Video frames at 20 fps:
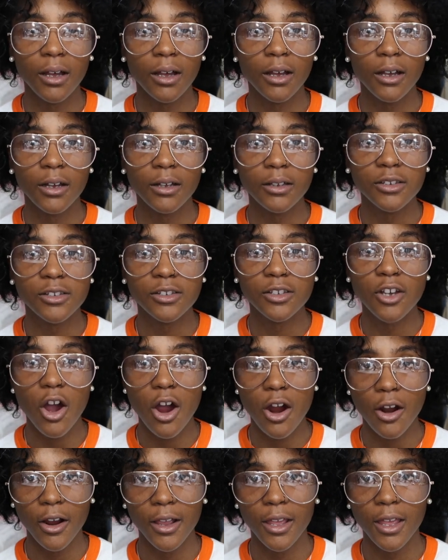uh,
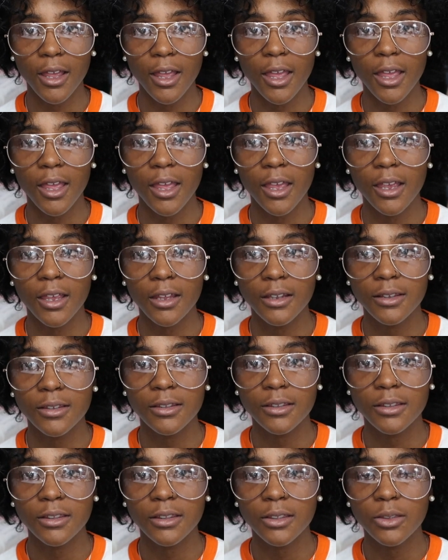scarring, and
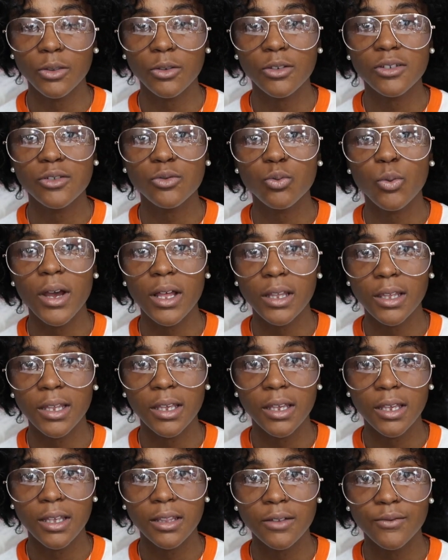
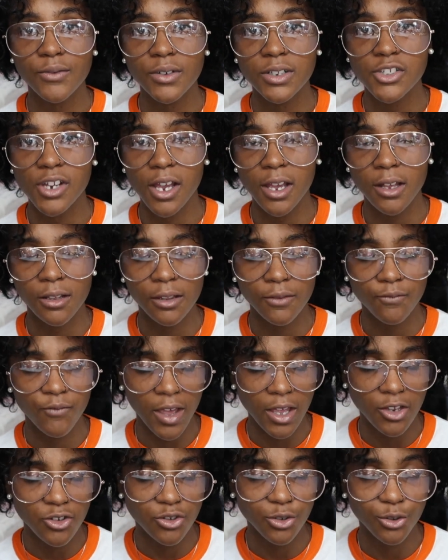swelling in the
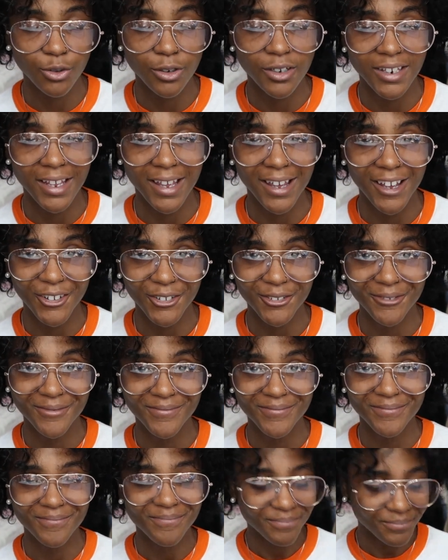vaginal canal.
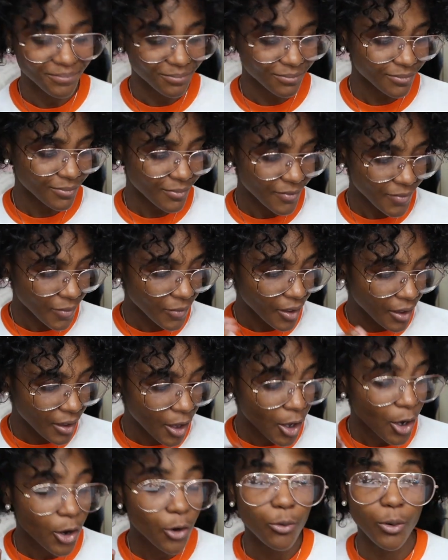
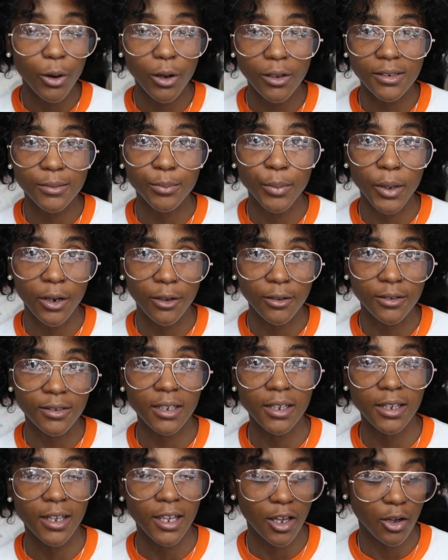Rose petals
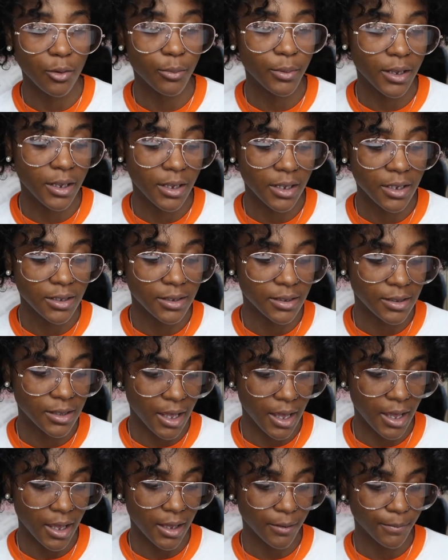can help ease
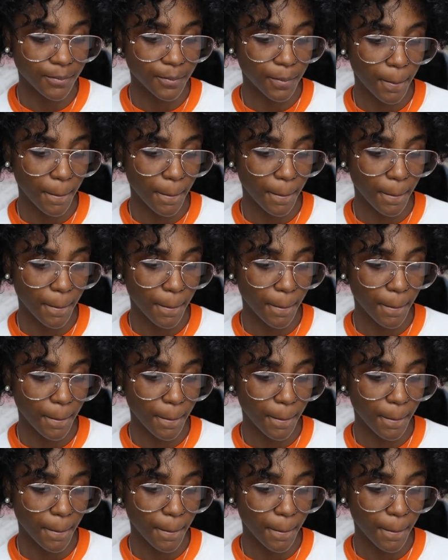that.